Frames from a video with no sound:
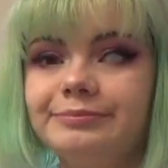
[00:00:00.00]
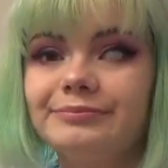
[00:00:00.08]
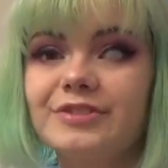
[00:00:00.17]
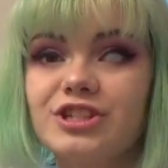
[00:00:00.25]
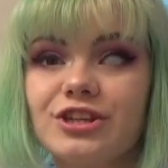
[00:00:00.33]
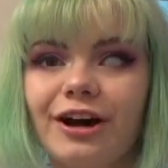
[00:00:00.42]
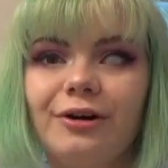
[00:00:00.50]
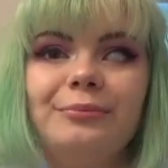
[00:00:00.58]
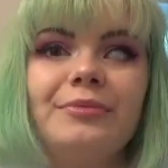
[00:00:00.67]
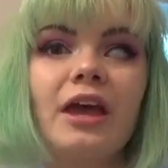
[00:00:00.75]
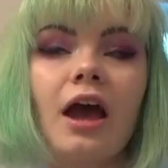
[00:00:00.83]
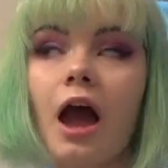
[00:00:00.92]
So
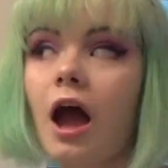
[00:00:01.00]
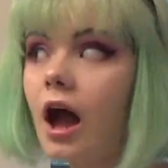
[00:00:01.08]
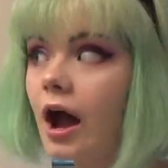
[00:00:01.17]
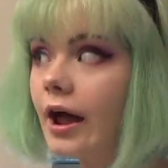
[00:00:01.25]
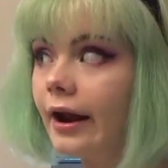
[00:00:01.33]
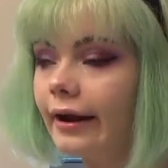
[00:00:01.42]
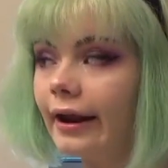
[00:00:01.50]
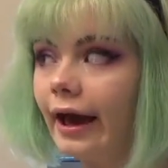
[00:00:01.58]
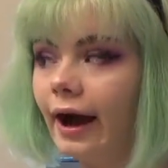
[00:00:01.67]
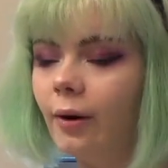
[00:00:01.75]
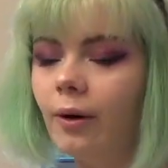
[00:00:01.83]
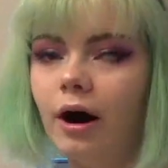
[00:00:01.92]

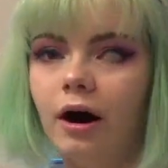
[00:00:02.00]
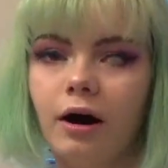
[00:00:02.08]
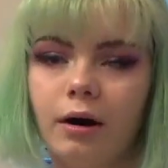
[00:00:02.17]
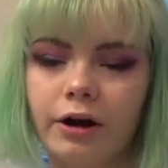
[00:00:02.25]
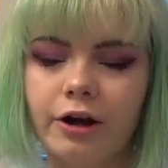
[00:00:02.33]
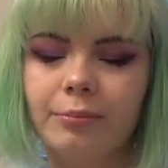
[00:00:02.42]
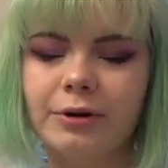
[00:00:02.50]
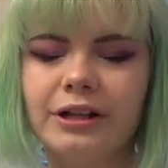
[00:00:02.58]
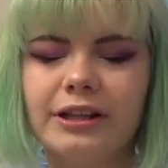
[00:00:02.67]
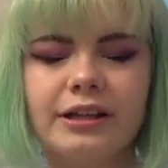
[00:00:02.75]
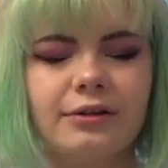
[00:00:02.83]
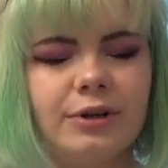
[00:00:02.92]
now I'll go put
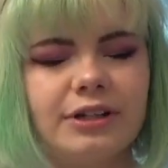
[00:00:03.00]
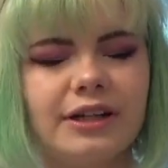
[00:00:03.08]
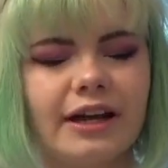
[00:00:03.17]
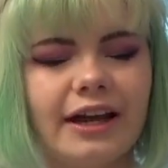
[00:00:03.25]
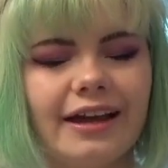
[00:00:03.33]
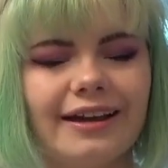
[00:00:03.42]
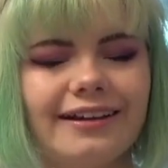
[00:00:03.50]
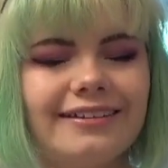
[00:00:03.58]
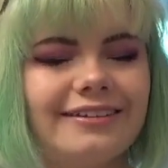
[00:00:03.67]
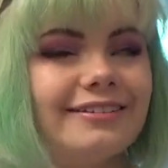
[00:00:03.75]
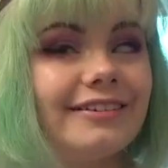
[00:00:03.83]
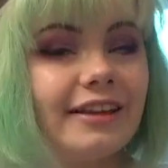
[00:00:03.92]
in the other one and
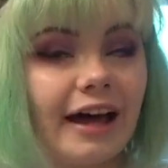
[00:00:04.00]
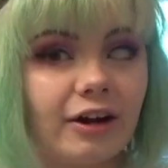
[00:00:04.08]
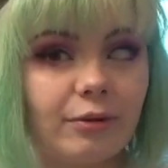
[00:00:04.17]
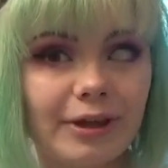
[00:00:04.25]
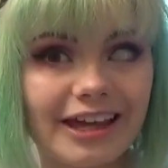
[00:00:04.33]
that'll be